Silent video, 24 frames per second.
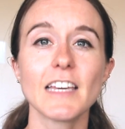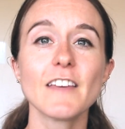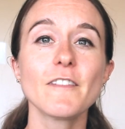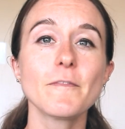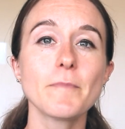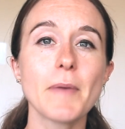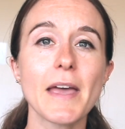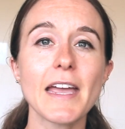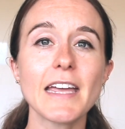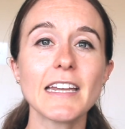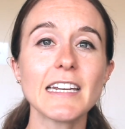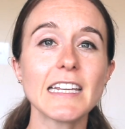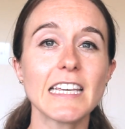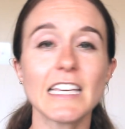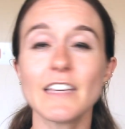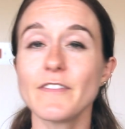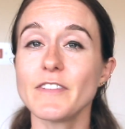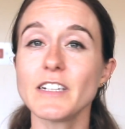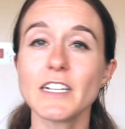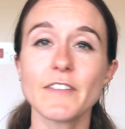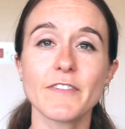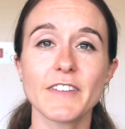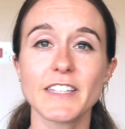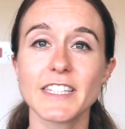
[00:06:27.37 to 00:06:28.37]
If pain,
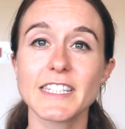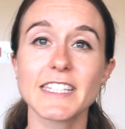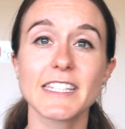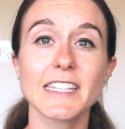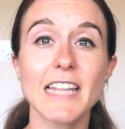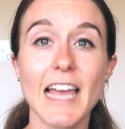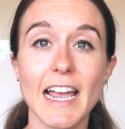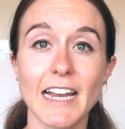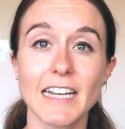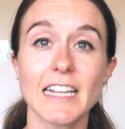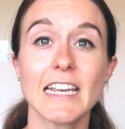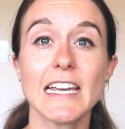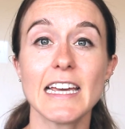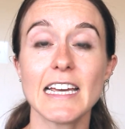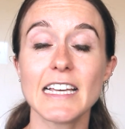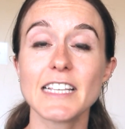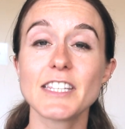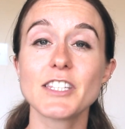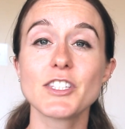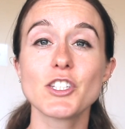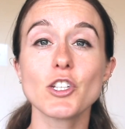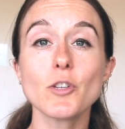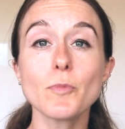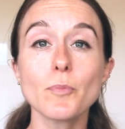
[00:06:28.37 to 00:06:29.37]
even if it's slight, is
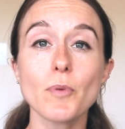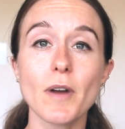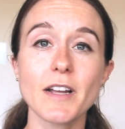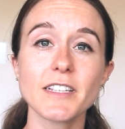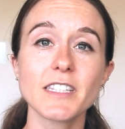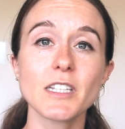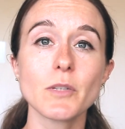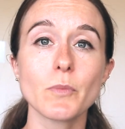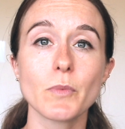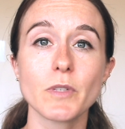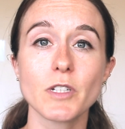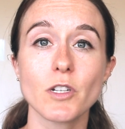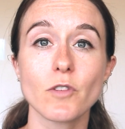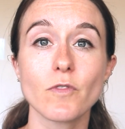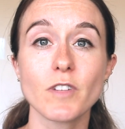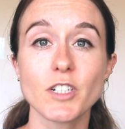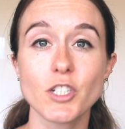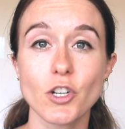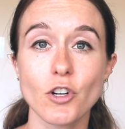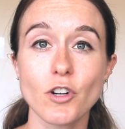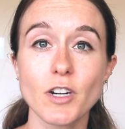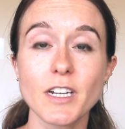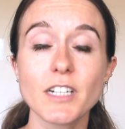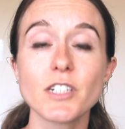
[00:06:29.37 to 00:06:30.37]
still present when you're
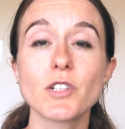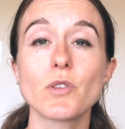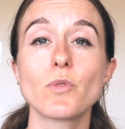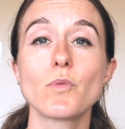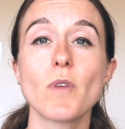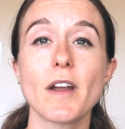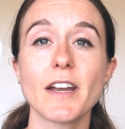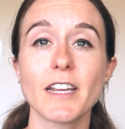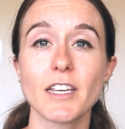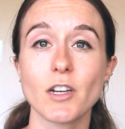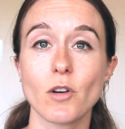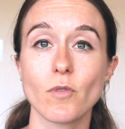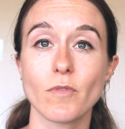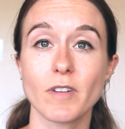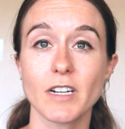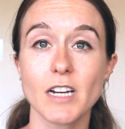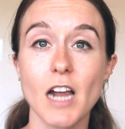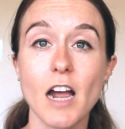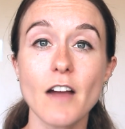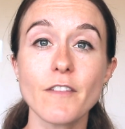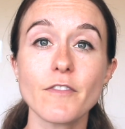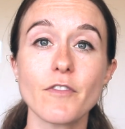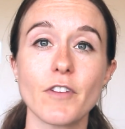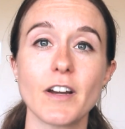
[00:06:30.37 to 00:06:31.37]
returning to running or
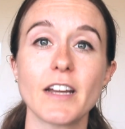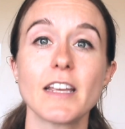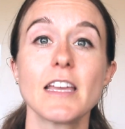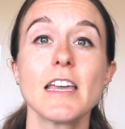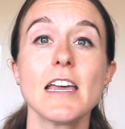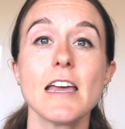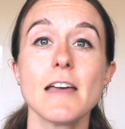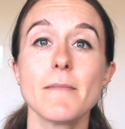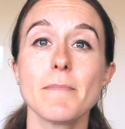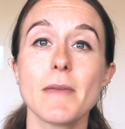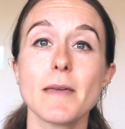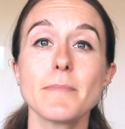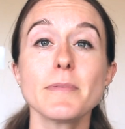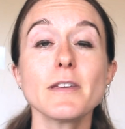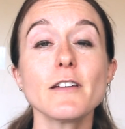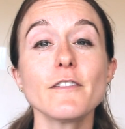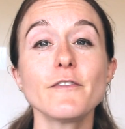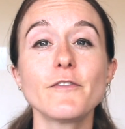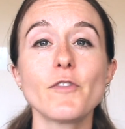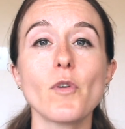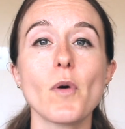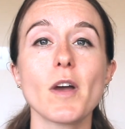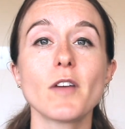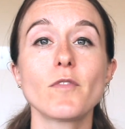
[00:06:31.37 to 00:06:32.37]
recovering, maybe
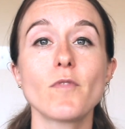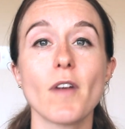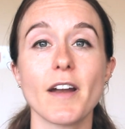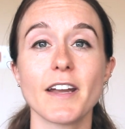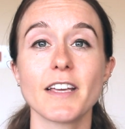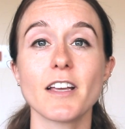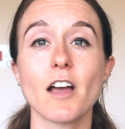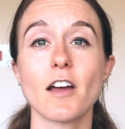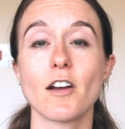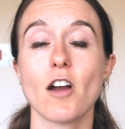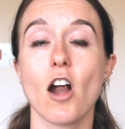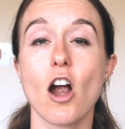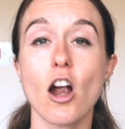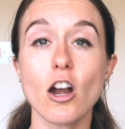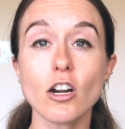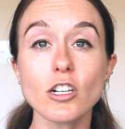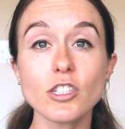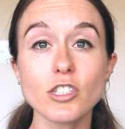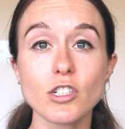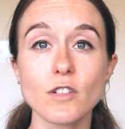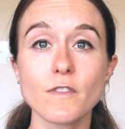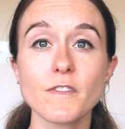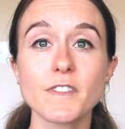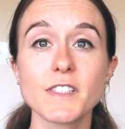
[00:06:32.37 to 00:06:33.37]
avoid running on
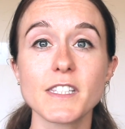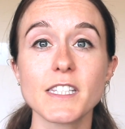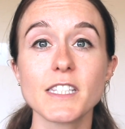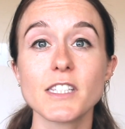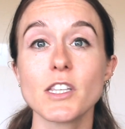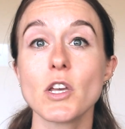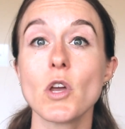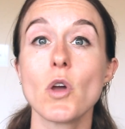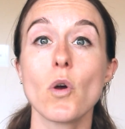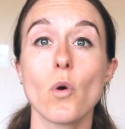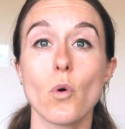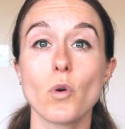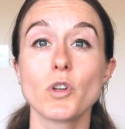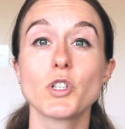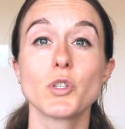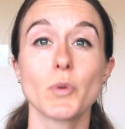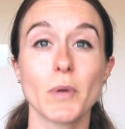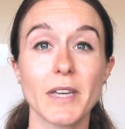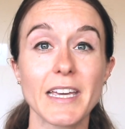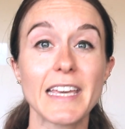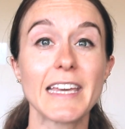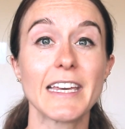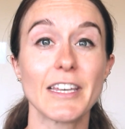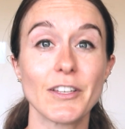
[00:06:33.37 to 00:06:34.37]
hard surfaces or
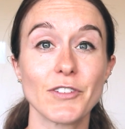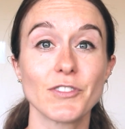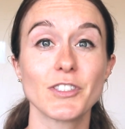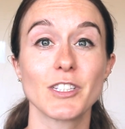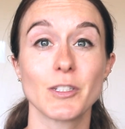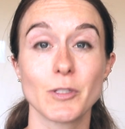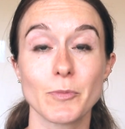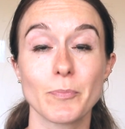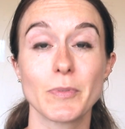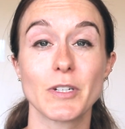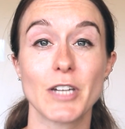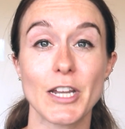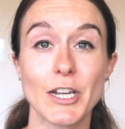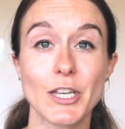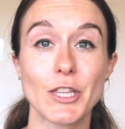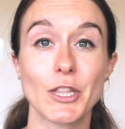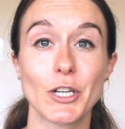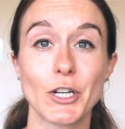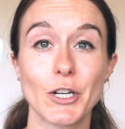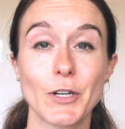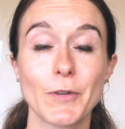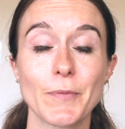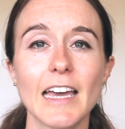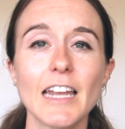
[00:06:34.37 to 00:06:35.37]
doing hills in particular.